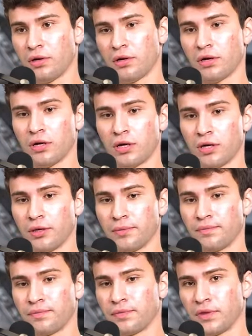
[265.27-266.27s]

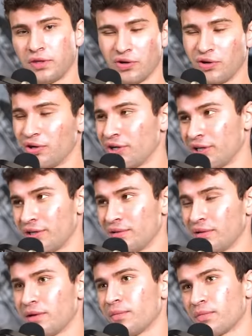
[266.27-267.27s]
Um, the hood
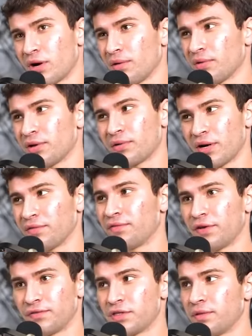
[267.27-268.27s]
probably around
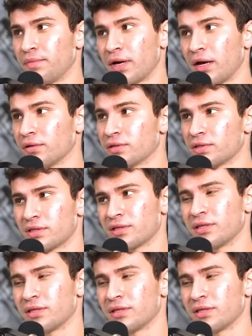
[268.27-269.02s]
15 pounds.